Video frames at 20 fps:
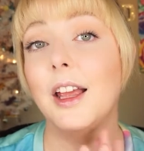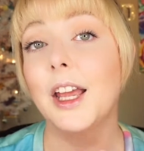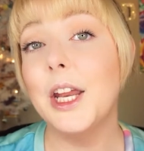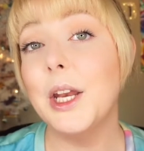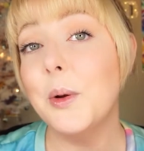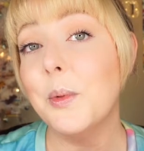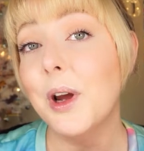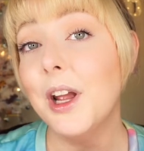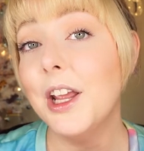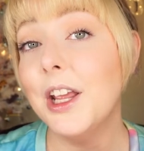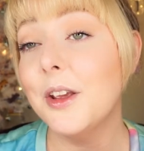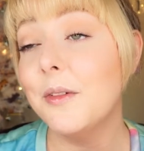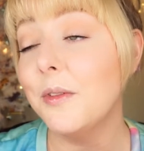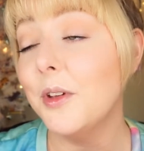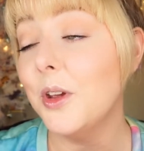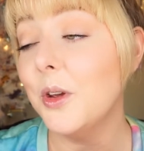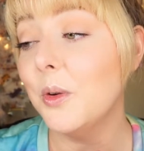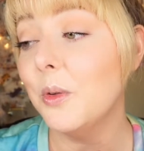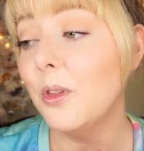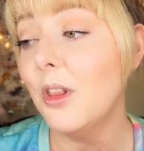Anyway, if
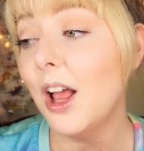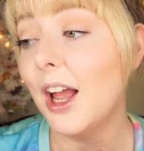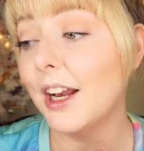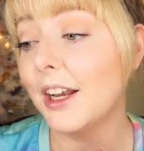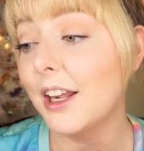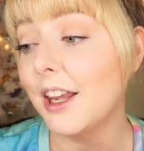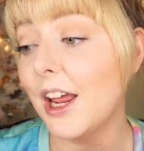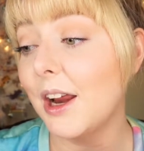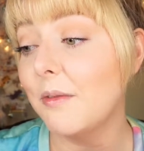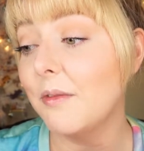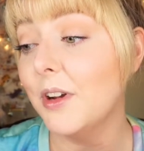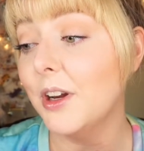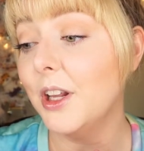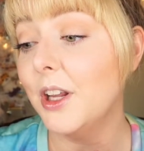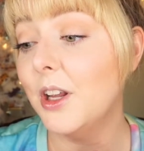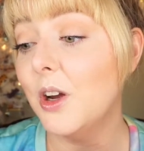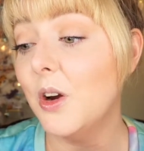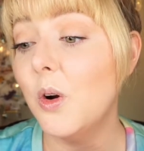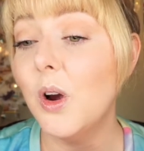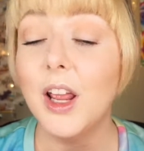you liked that
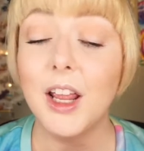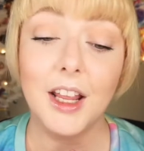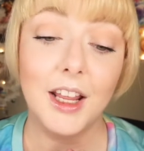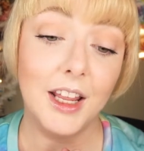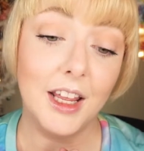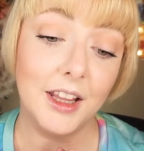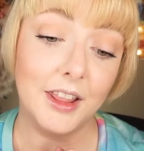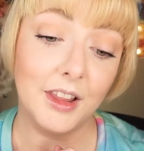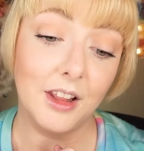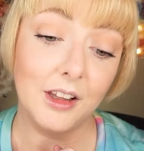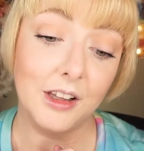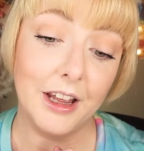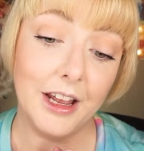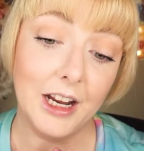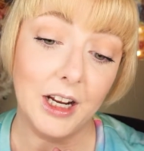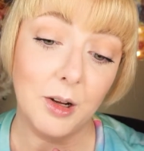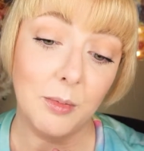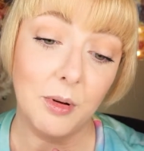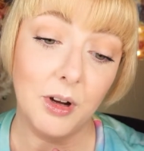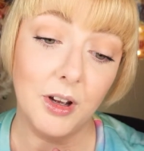video, hit the
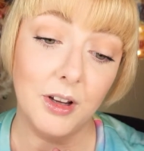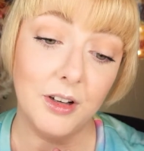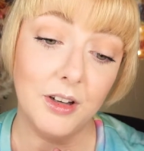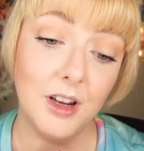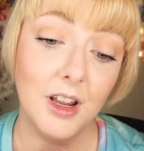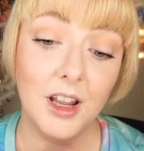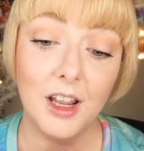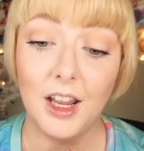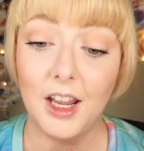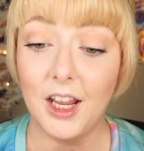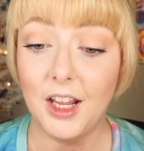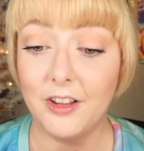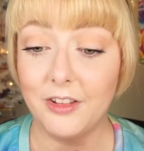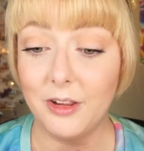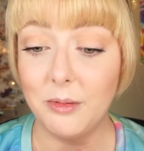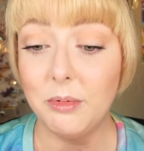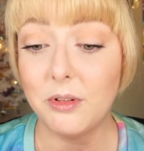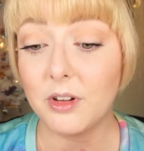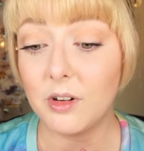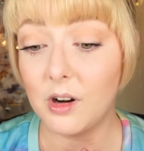like button and
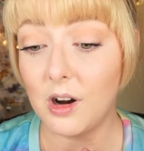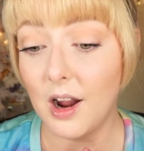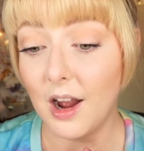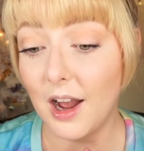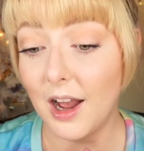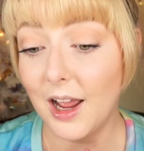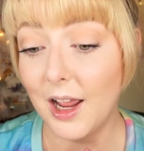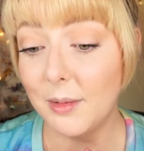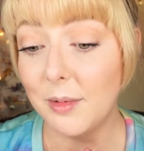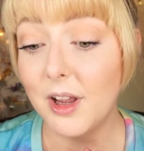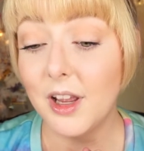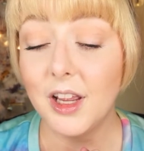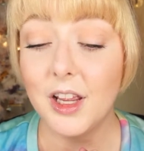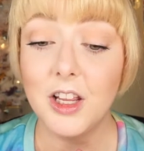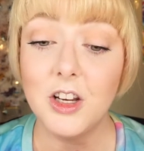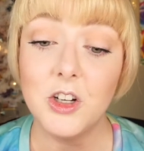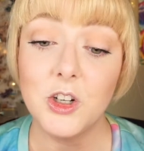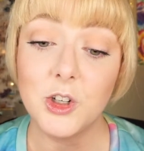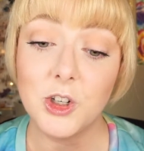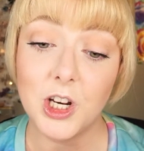subscribe
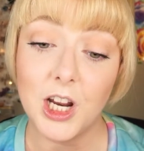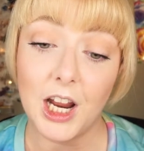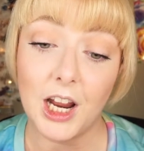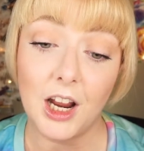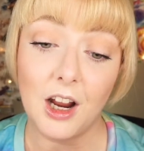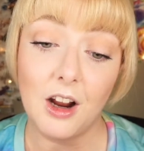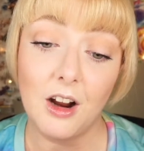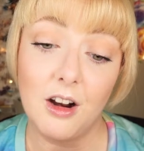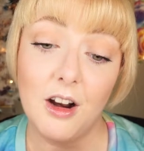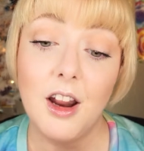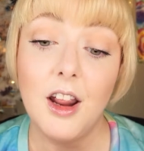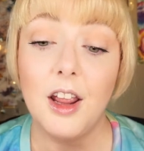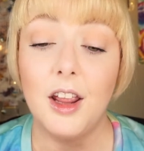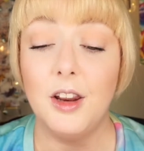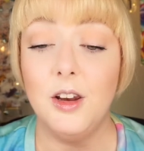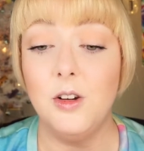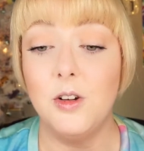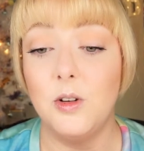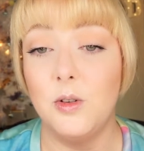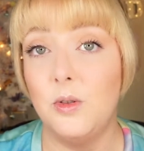and share
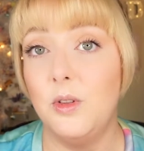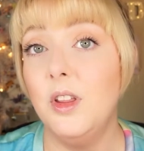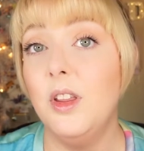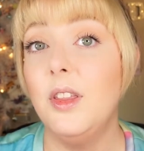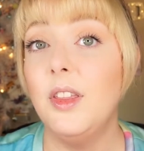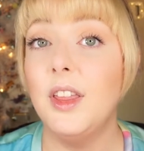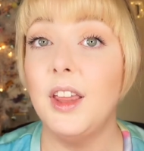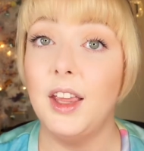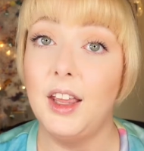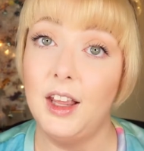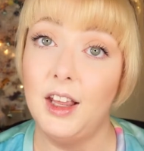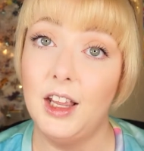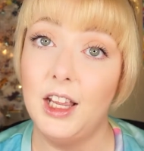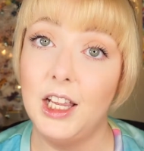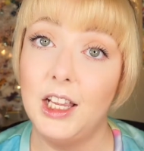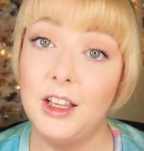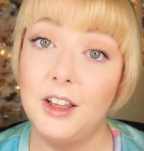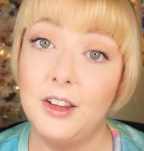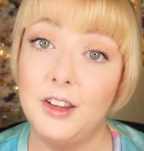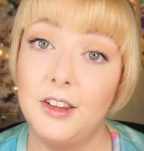and do the
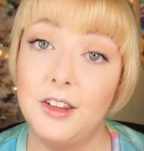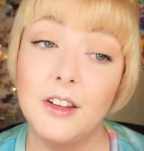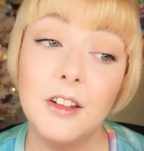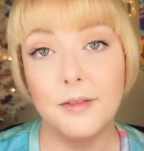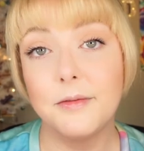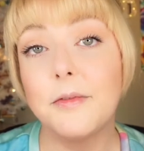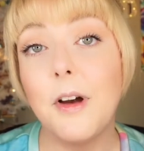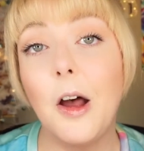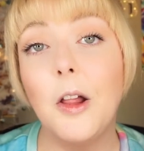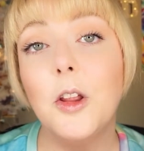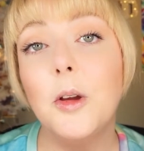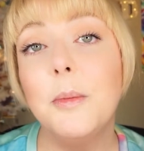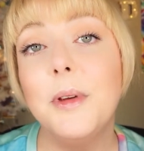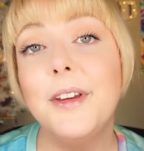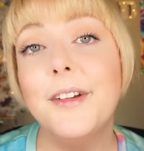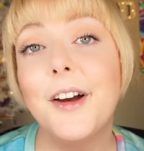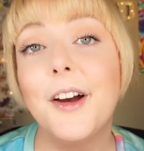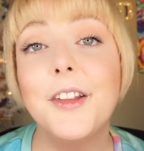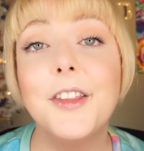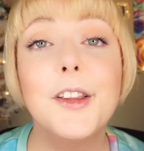things. Follow
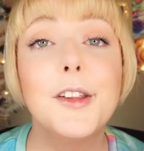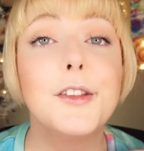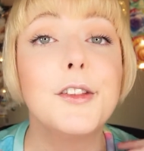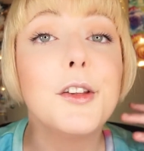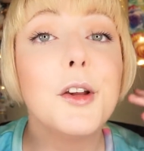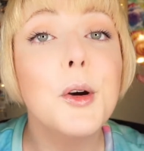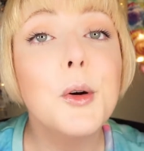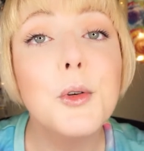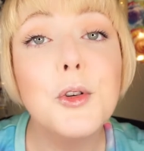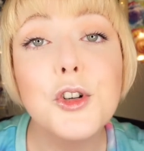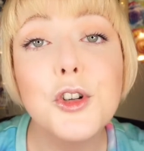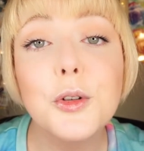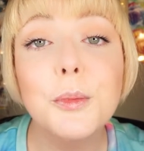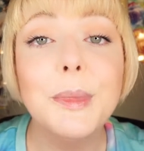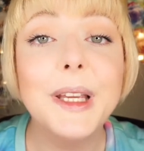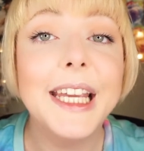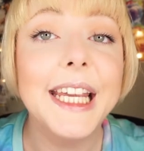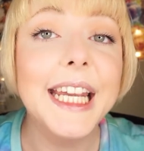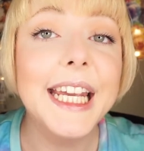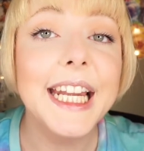me on the social
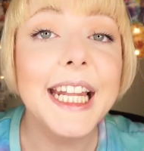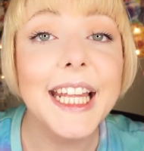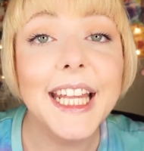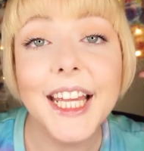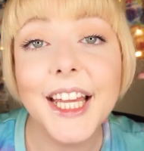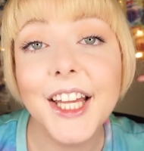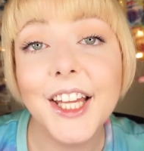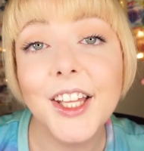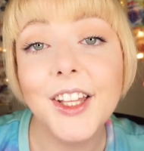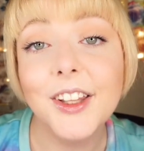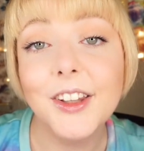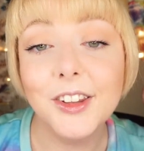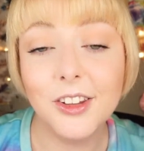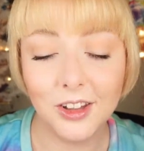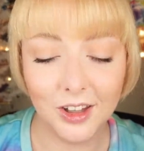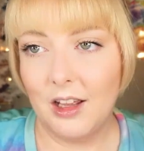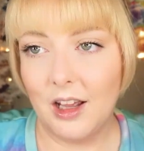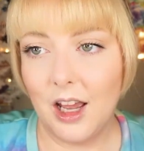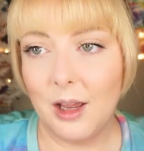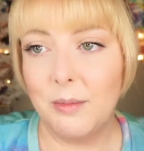medias.
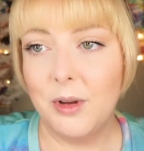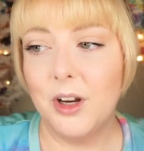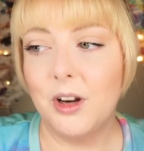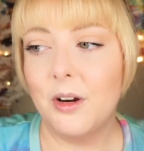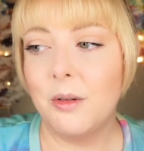I've been